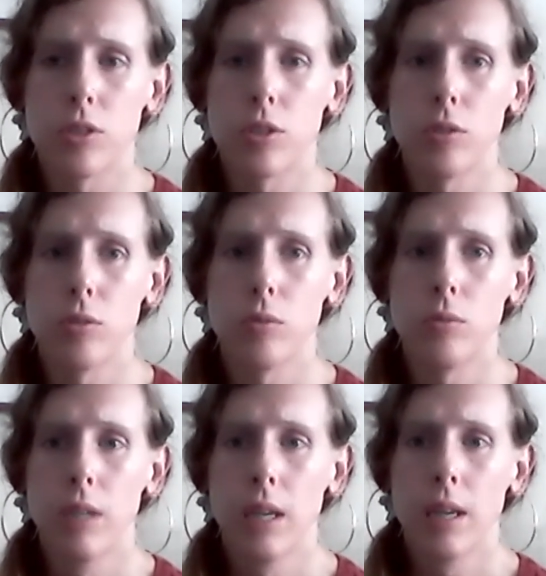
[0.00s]

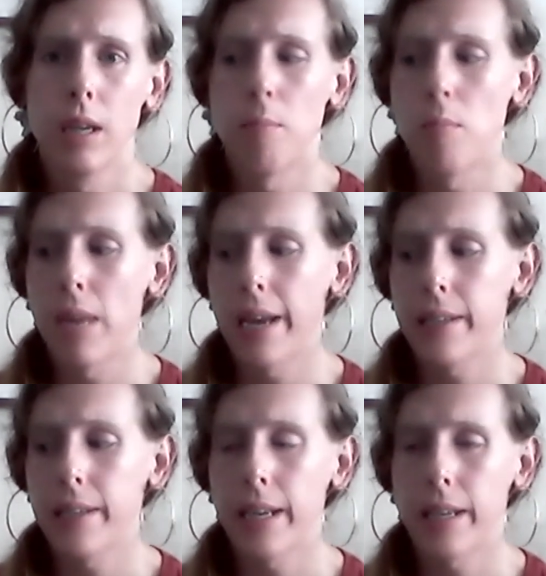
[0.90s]
to
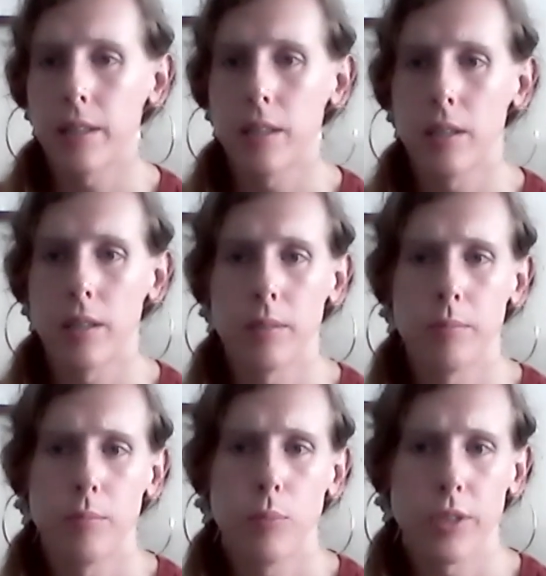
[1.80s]
mandate the
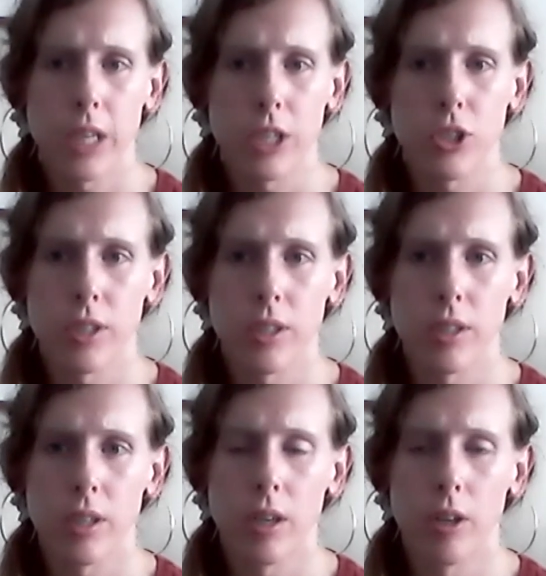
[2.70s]

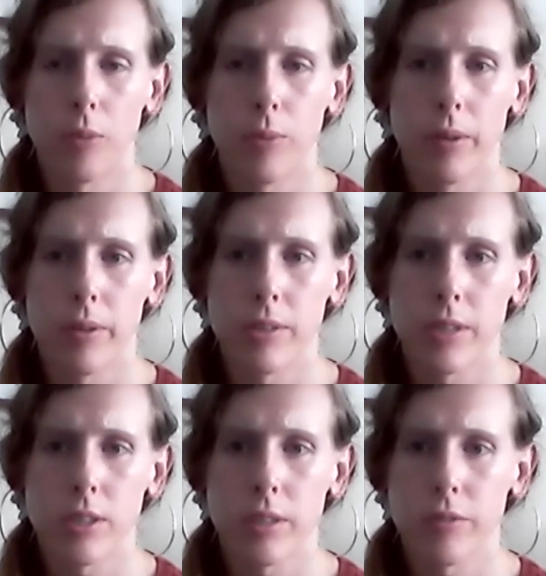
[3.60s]
production or
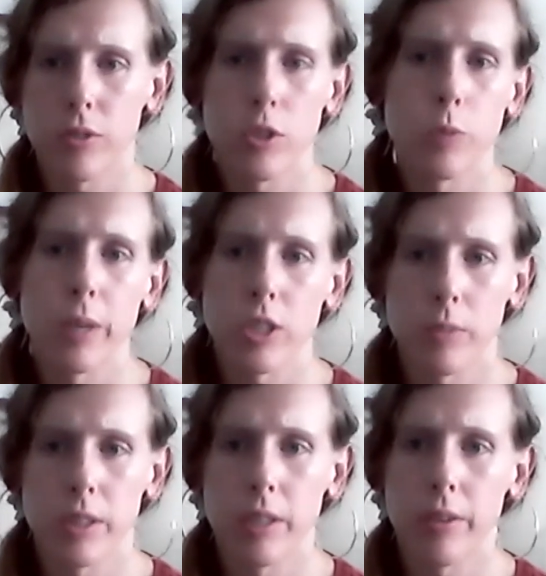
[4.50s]
prioritization of certain special
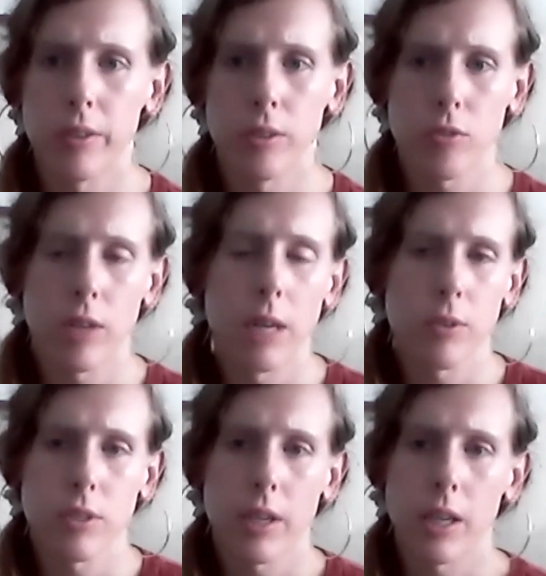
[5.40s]
materials for
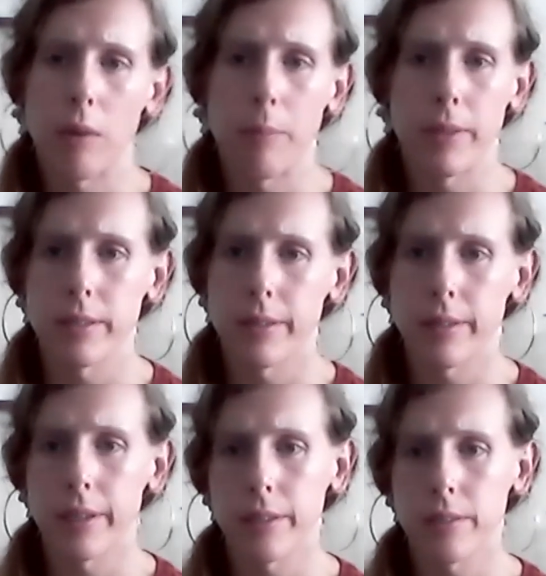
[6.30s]
hypersonic weapons and
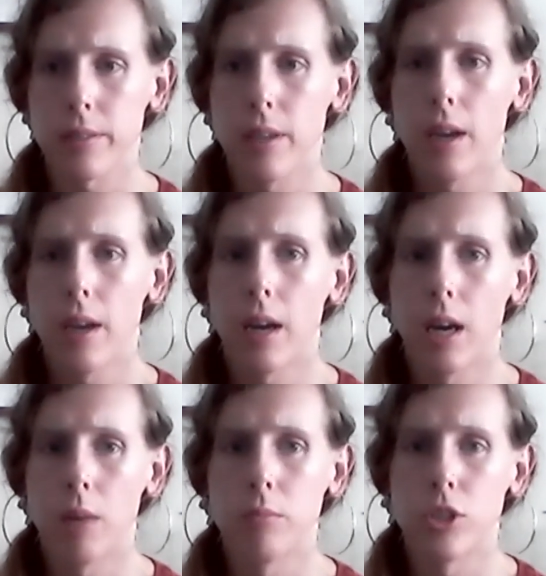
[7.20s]
things,
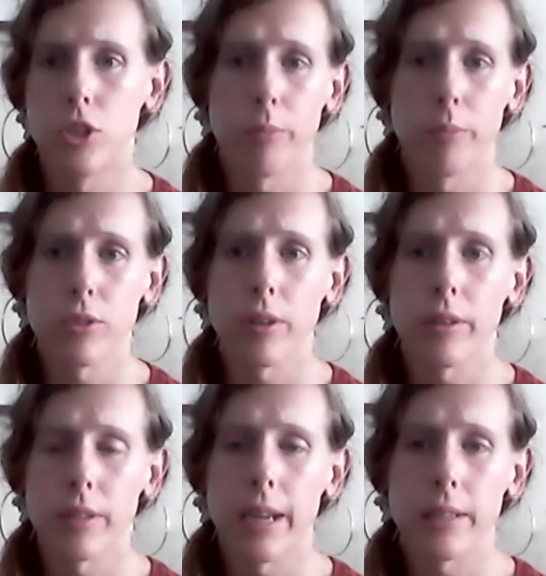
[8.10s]
to jumpstart
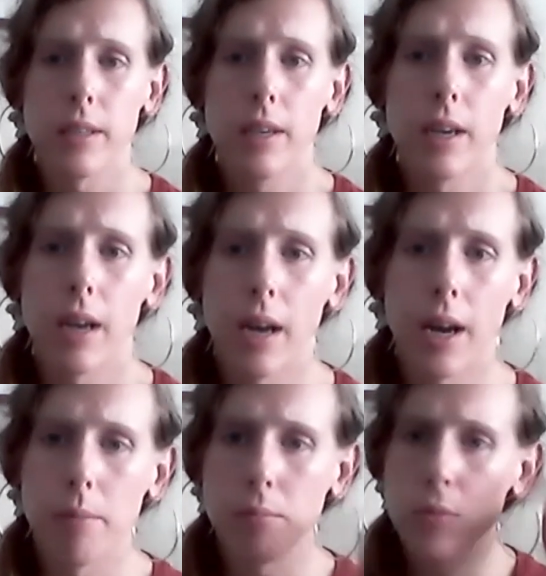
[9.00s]

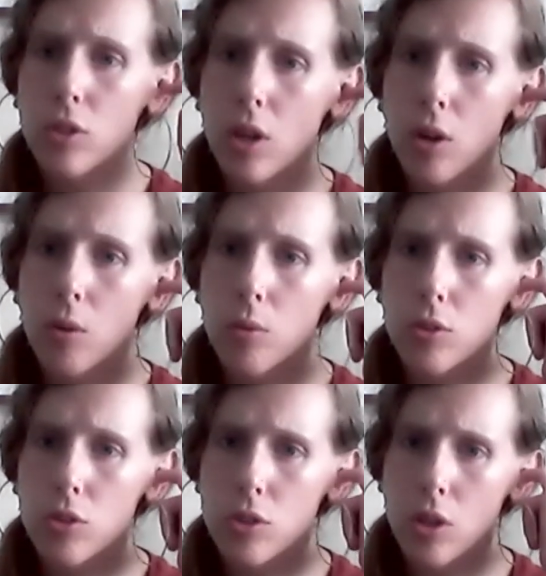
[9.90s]
that. So
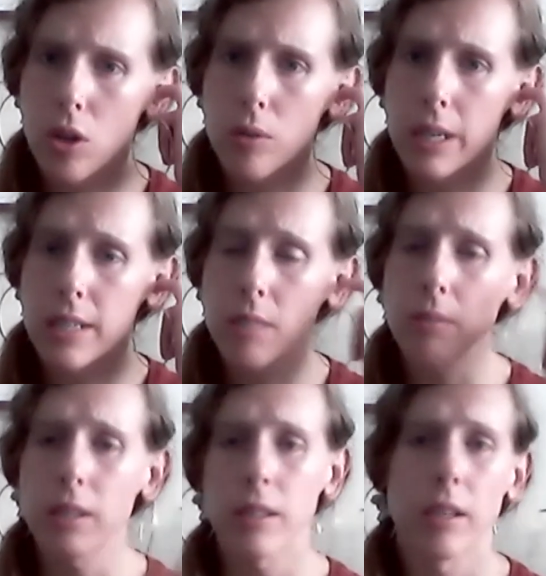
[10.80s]
it's
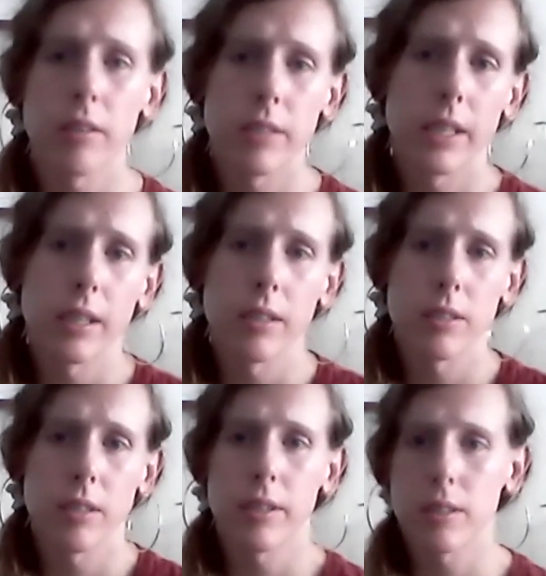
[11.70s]
something that they are taking
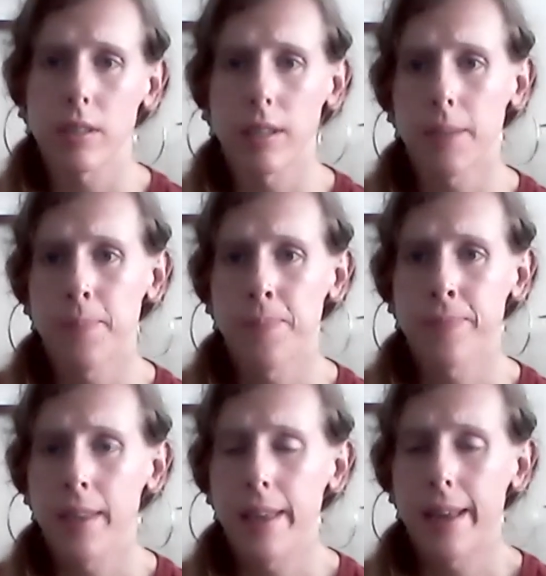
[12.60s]
seriously,
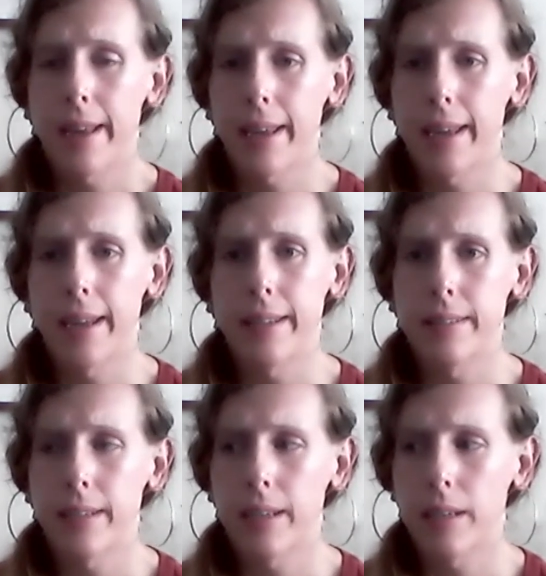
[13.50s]
and